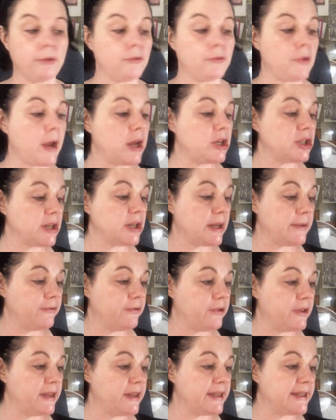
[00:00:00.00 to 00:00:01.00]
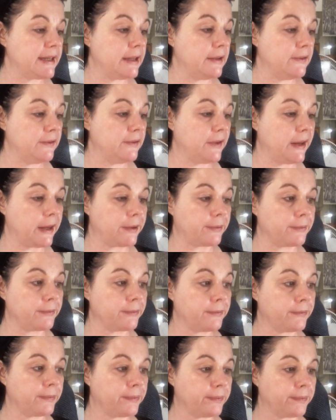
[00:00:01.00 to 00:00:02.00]
regime for this evening.
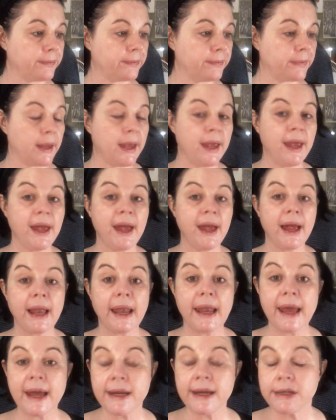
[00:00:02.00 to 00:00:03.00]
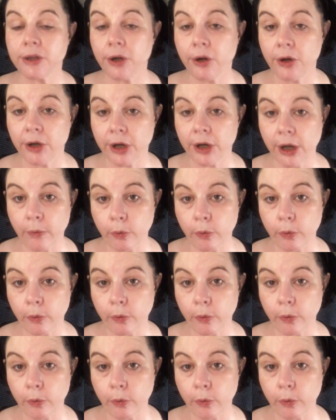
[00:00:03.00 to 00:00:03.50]
Later on,